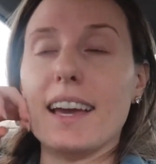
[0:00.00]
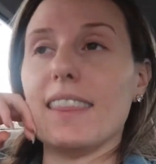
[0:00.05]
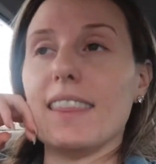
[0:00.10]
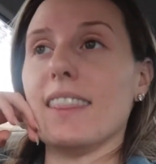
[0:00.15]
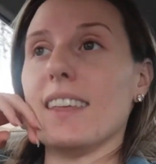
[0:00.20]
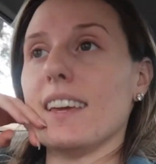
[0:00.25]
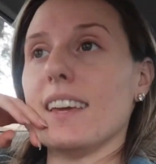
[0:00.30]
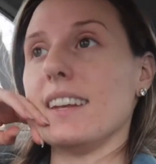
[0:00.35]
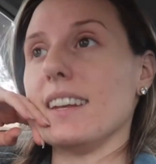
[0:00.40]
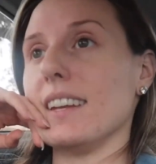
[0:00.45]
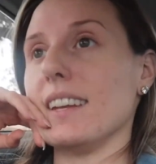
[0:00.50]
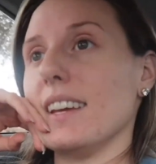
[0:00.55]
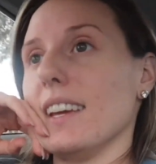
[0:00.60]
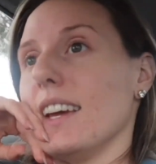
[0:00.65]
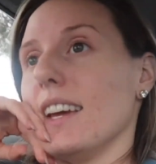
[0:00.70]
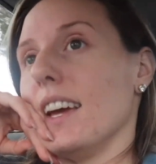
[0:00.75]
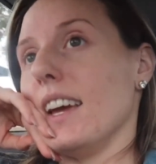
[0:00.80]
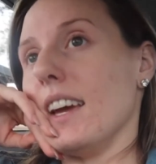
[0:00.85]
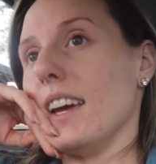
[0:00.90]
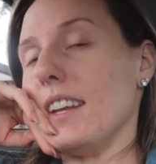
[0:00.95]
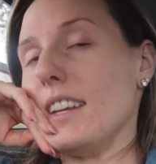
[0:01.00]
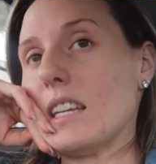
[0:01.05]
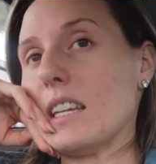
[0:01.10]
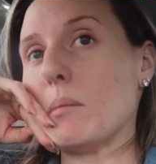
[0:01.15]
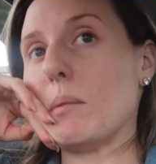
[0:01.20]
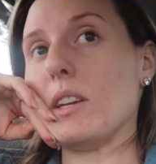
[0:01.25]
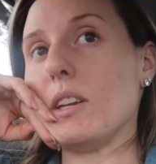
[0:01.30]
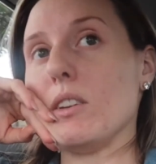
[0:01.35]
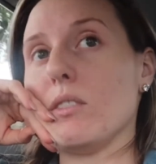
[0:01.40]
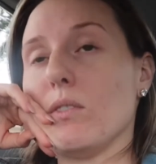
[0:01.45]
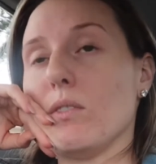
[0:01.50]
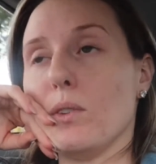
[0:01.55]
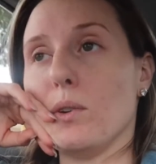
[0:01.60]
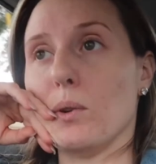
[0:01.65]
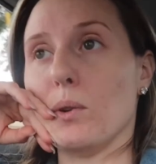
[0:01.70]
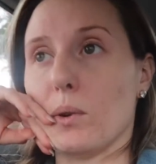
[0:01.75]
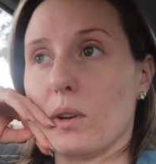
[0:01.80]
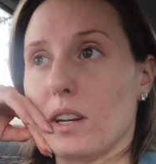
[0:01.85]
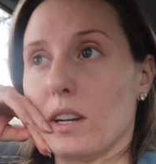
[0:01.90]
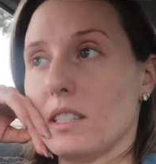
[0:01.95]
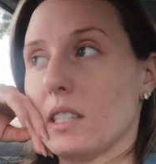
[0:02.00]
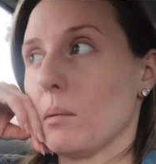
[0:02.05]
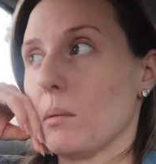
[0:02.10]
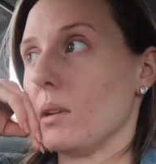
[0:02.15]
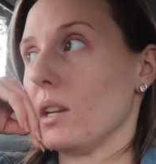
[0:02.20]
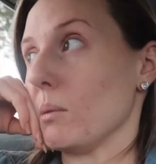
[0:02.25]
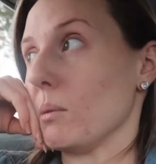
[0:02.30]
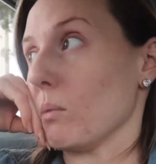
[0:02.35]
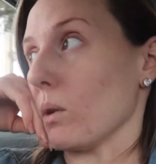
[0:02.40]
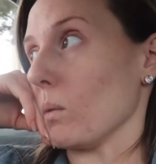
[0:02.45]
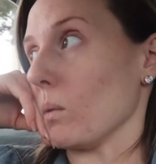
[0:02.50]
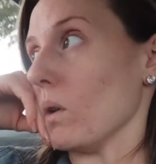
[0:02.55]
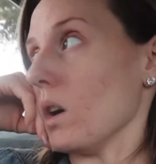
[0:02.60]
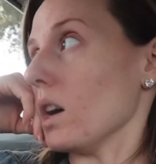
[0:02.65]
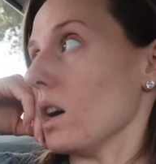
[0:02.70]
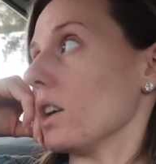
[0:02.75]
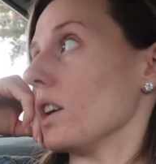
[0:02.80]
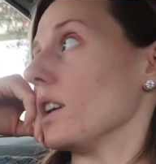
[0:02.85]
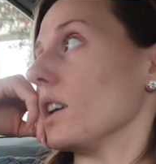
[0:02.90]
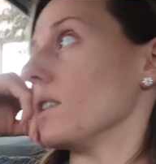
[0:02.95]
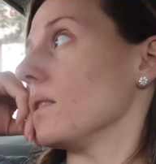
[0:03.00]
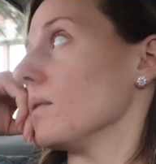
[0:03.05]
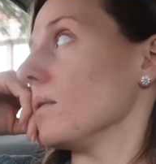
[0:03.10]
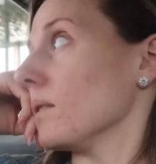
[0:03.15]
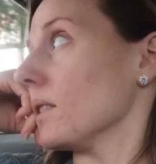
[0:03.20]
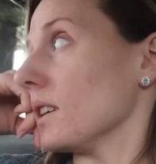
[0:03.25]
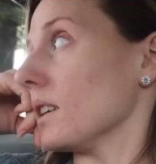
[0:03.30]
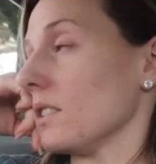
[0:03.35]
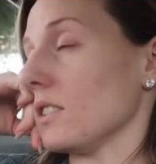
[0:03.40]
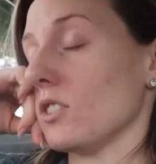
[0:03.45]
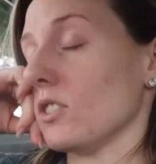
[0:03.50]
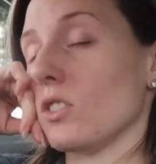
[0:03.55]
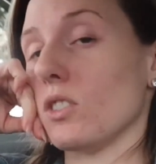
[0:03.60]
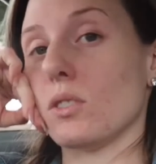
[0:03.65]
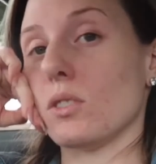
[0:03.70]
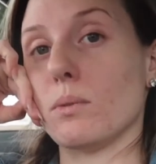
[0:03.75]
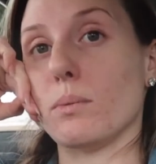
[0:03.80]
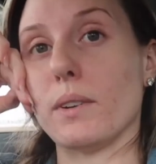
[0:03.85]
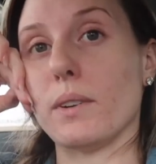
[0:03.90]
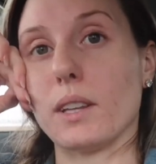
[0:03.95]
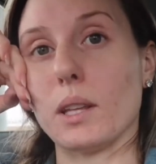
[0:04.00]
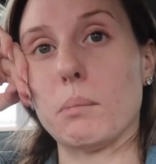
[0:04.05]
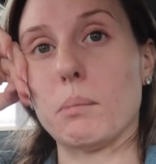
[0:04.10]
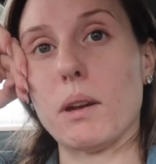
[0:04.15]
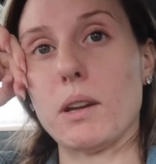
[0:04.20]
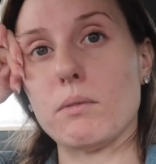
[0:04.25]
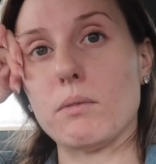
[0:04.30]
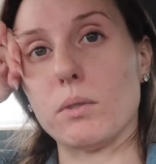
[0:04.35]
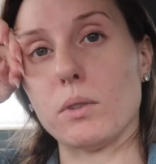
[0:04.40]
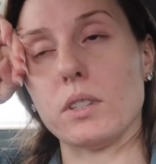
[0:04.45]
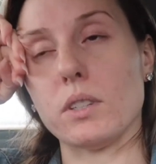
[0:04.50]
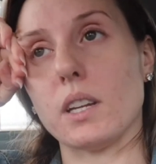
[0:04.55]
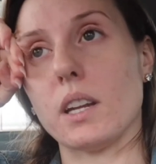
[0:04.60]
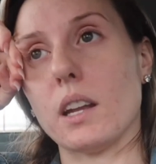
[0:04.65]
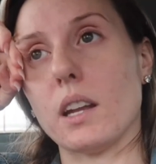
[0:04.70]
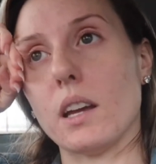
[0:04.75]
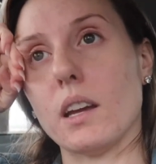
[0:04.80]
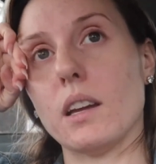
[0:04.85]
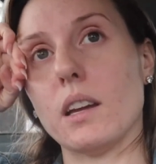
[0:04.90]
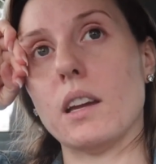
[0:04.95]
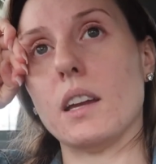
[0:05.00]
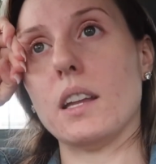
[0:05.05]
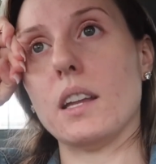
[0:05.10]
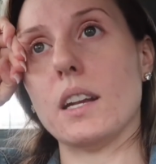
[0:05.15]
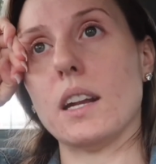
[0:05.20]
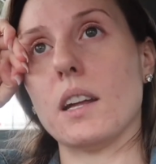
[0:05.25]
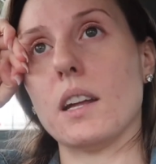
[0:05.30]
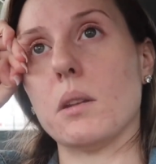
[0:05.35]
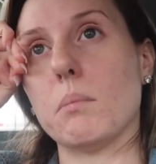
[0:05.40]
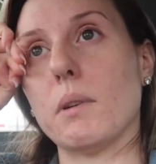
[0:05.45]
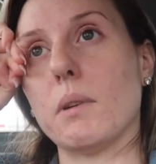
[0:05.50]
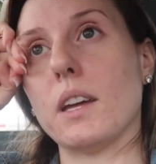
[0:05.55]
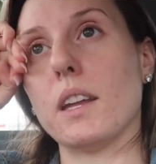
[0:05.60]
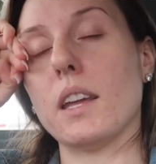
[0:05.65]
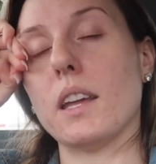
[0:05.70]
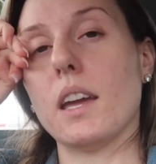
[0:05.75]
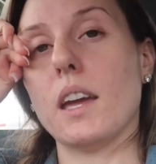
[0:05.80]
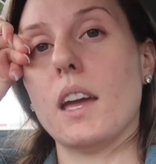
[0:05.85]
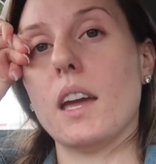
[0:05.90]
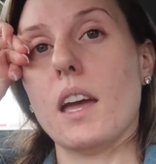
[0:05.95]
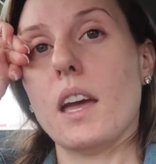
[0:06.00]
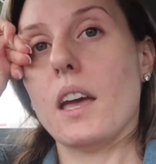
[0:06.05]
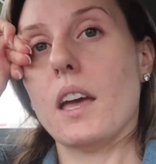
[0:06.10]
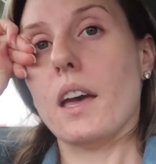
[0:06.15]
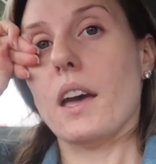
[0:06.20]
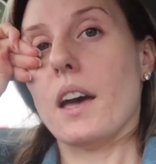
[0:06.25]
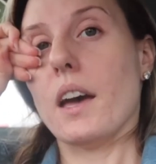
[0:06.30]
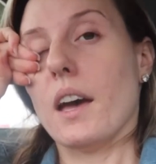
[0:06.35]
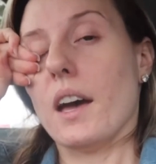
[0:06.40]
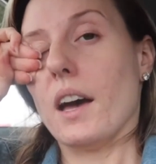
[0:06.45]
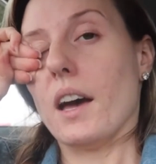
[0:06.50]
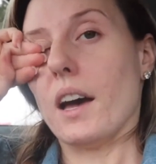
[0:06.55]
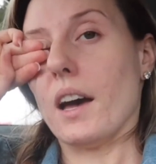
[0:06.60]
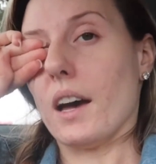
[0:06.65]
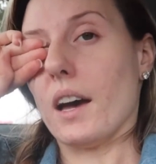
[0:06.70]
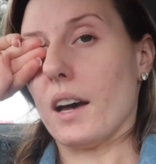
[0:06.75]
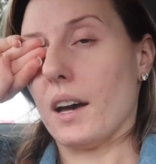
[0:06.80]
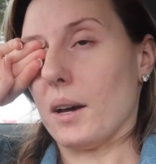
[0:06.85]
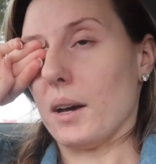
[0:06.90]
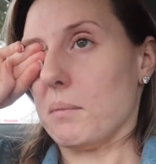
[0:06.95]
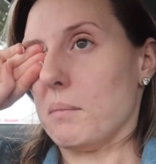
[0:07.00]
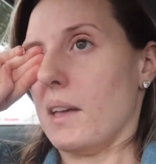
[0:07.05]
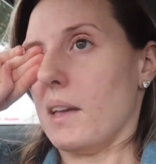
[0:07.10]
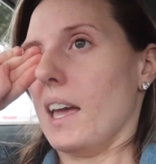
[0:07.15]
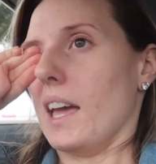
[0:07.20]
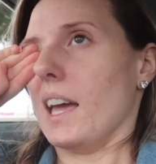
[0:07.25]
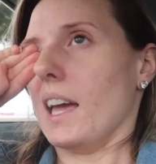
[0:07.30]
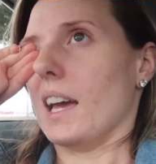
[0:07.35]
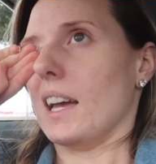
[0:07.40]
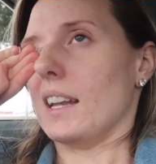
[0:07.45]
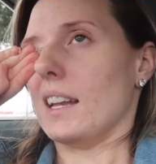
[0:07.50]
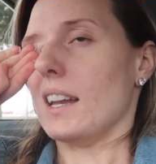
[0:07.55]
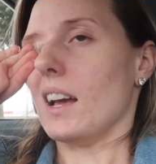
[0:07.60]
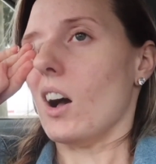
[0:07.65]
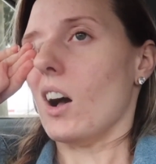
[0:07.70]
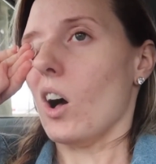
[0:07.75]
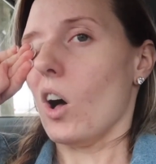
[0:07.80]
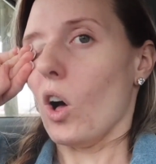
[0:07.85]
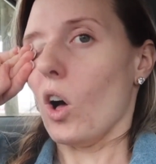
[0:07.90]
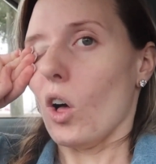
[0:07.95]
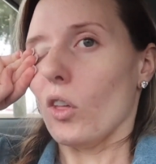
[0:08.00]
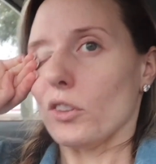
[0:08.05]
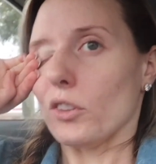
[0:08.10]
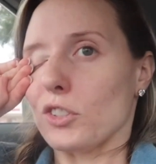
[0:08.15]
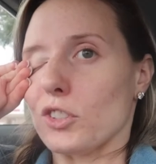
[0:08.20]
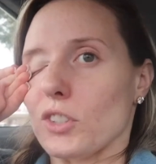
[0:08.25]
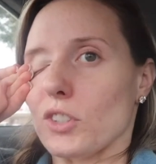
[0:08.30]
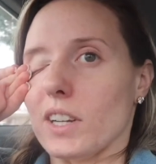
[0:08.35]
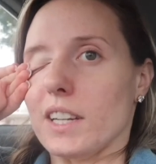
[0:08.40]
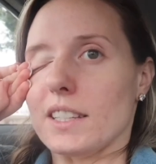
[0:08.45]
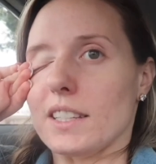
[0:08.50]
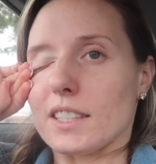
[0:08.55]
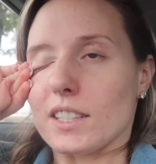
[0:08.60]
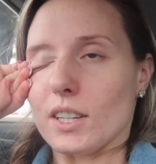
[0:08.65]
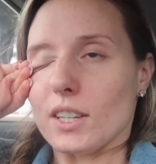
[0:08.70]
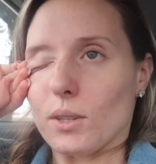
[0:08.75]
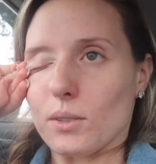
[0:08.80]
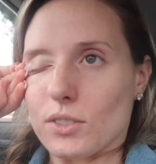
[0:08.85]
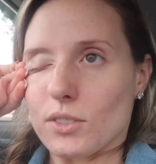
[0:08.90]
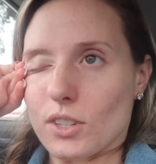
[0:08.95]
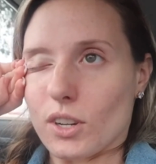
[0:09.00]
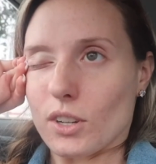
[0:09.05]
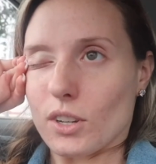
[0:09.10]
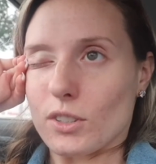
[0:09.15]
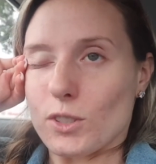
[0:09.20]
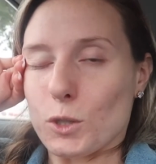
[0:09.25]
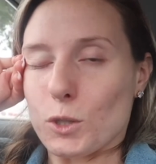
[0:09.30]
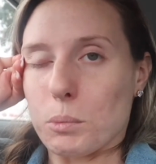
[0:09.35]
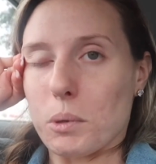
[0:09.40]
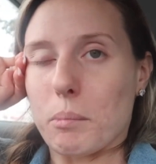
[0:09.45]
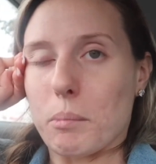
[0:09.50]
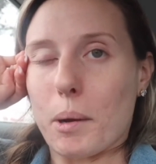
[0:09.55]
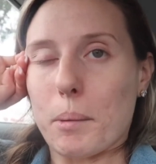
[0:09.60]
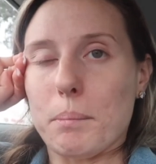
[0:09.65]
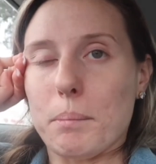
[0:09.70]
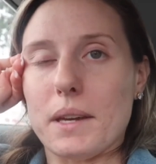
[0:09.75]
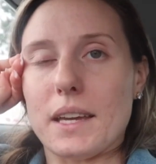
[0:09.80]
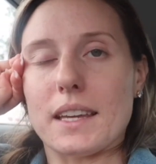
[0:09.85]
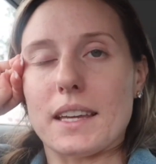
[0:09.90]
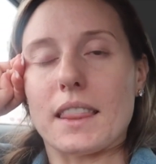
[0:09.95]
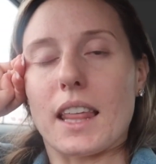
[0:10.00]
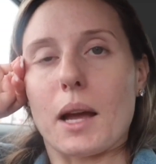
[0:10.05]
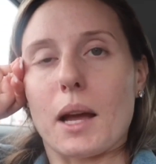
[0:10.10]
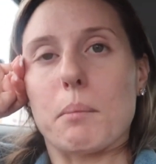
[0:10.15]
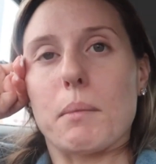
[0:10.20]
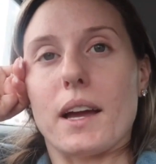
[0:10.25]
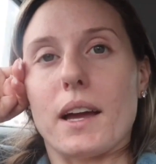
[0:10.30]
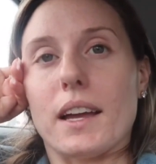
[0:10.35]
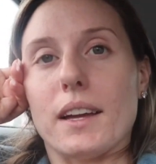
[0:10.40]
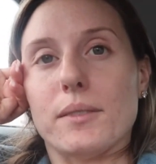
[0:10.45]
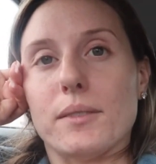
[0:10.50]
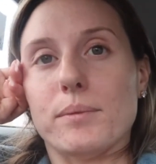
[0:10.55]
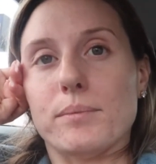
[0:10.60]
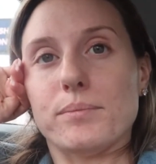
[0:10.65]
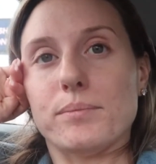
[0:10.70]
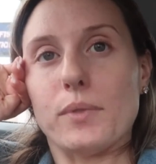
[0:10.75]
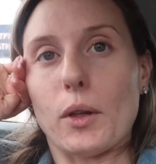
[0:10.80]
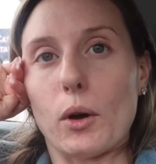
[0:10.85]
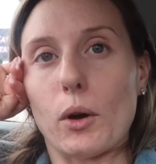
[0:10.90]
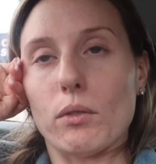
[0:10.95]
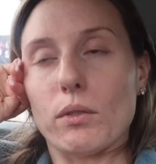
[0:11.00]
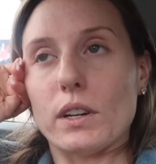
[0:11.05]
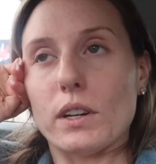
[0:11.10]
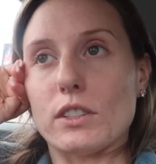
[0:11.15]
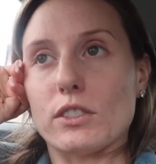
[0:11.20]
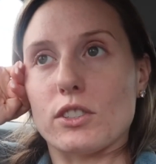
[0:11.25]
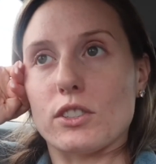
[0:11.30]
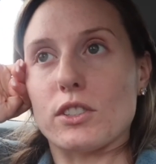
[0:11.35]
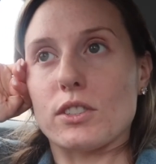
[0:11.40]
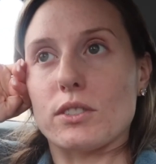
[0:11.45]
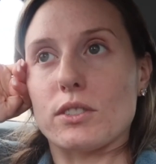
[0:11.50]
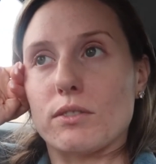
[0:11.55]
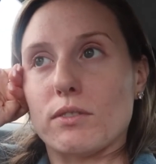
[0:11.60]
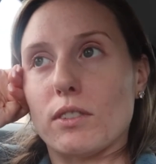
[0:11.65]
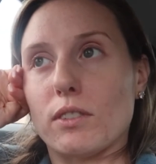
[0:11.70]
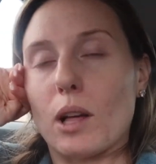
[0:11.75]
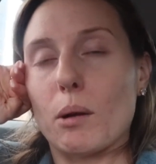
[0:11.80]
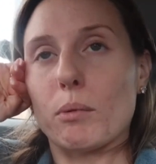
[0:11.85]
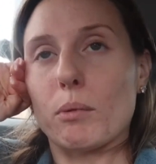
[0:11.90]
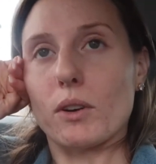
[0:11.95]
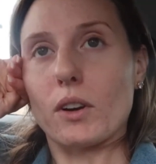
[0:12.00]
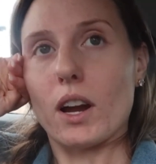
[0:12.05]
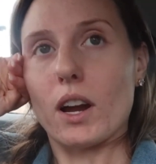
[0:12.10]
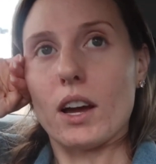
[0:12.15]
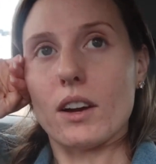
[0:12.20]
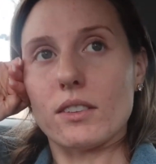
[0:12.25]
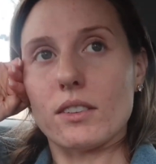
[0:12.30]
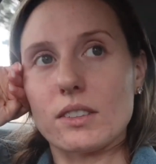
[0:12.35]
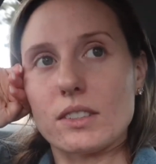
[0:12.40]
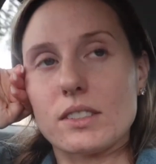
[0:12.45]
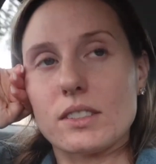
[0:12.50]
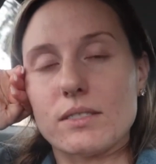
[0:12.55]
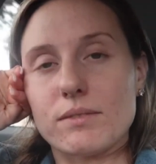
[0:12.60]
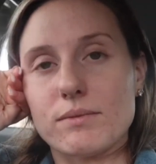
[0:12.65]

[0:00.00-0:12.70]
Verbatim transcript: And then anytime I need food, anytime I need more water, because it's just really painful to get in and out of bed. Um, and all the streets in Houston are super bumpy and like my ovaries are just flopping around.